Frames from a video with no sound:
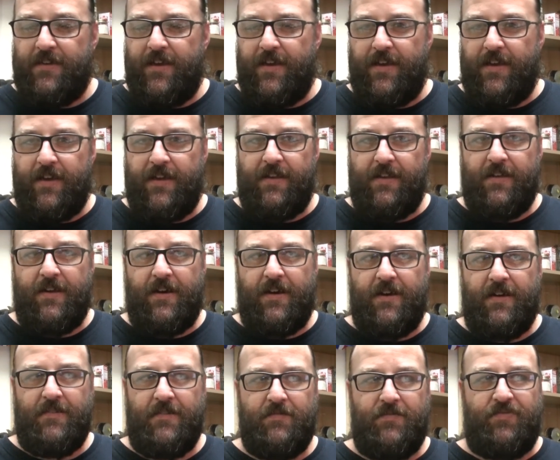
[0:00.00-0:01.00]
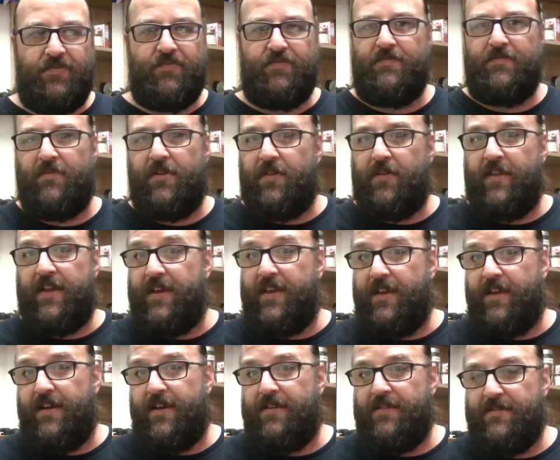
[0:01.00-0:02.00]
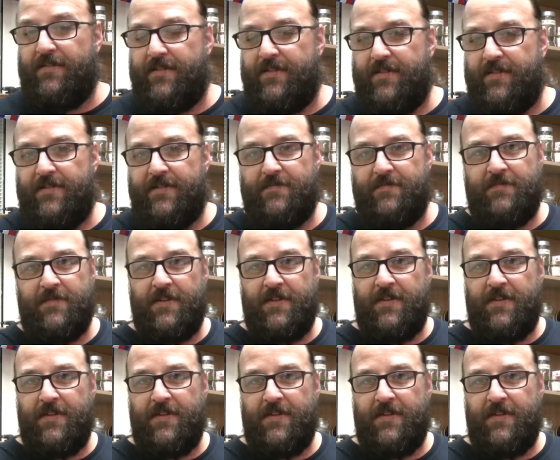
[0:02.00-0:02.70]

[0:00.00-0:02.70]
and well, there you go.